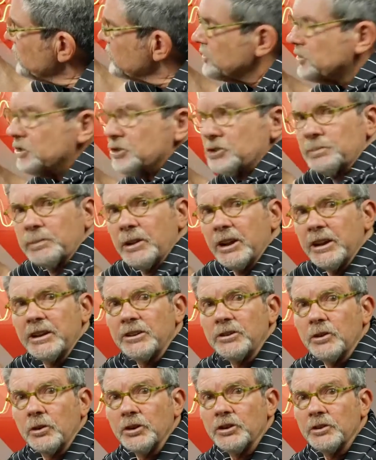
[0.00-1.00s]
is
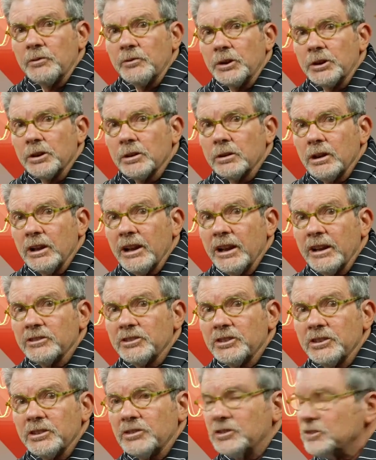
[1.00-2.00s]
displayed on the vertical
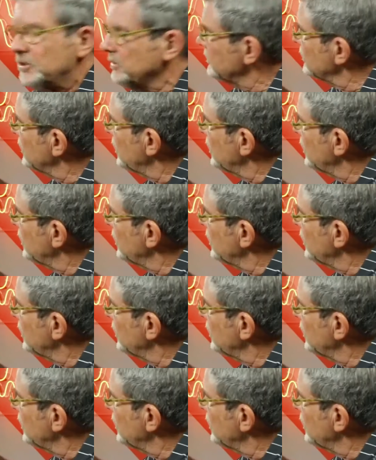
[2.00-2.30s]
axis,